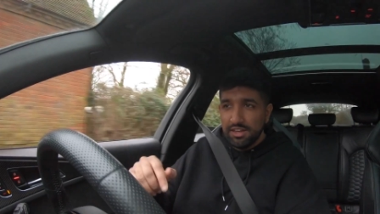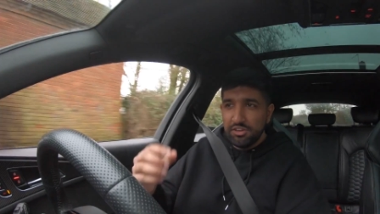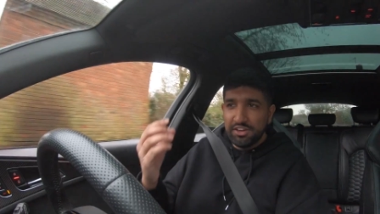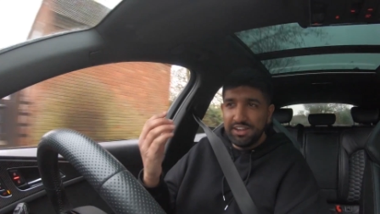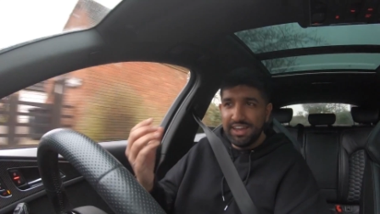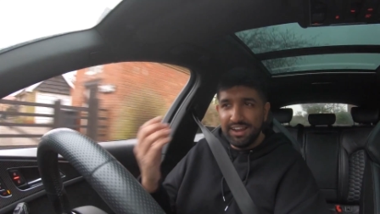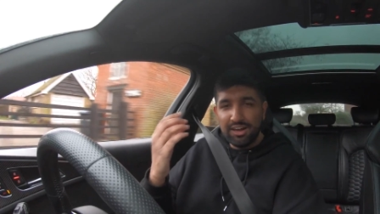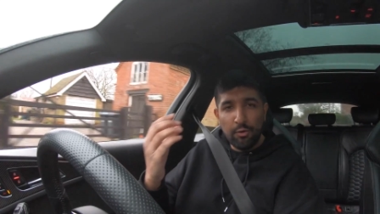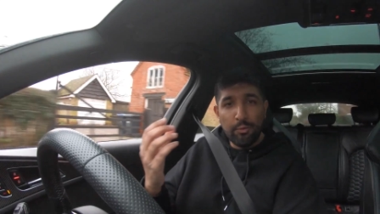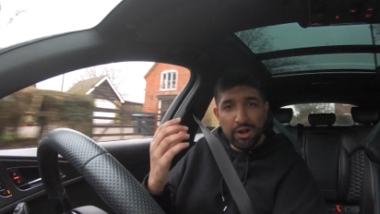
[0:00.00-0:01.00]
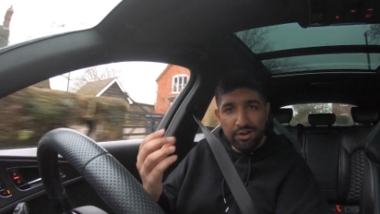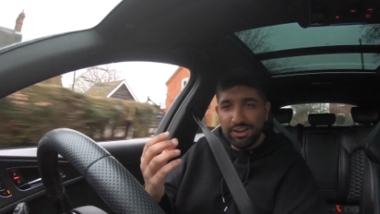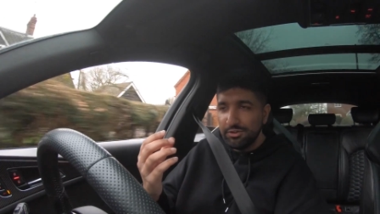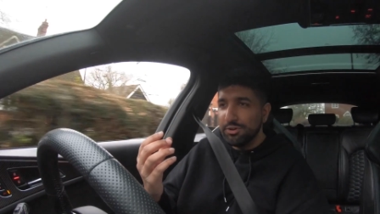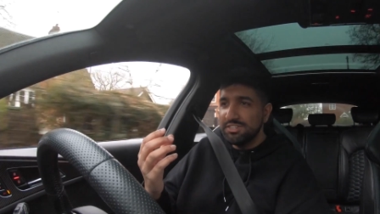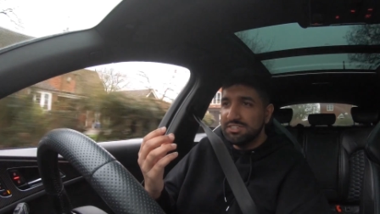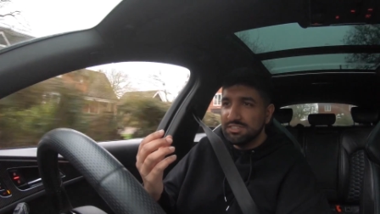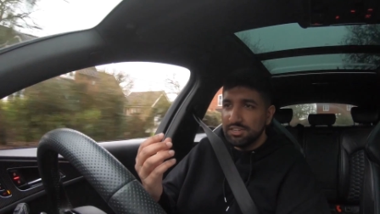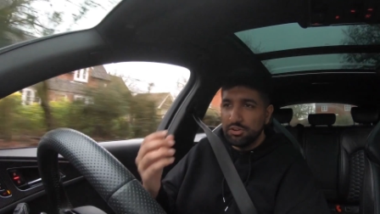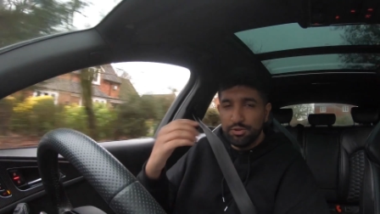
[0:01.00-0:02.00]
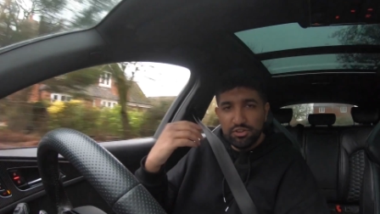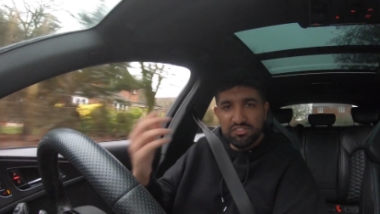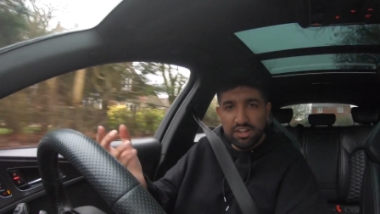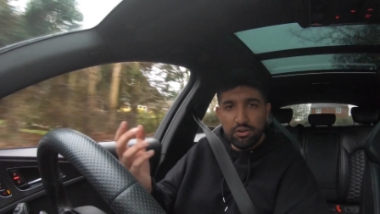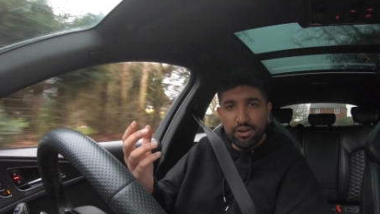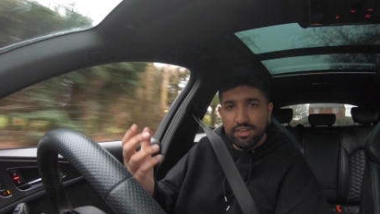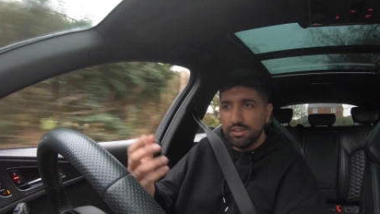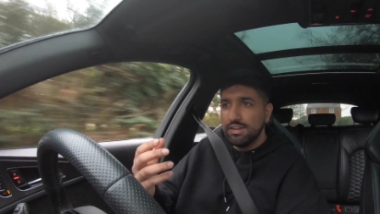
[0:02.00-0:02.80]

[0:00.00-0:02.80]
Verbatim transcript: you can hear like a whirring noise, you know, when you accelerate.